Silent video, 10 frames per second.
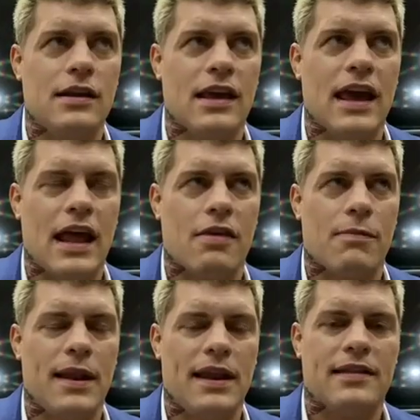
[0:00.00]
get as
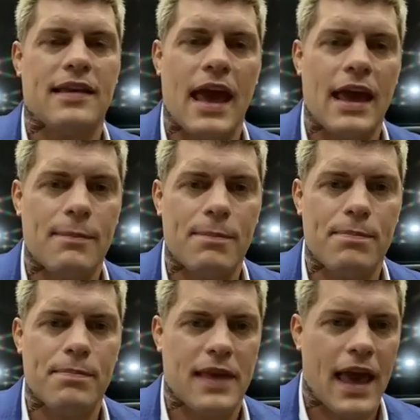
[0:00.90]
many take
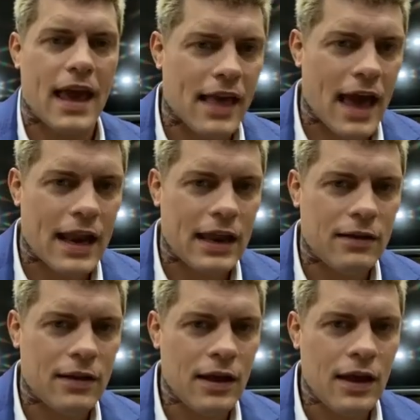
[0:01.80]
takes at it.
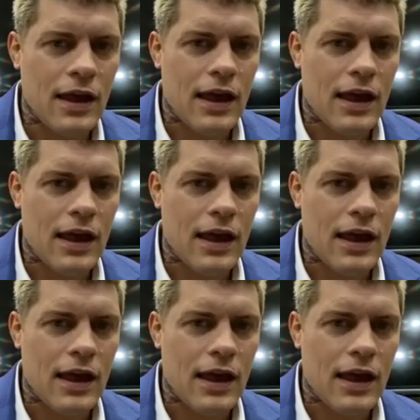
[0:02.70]
Okay.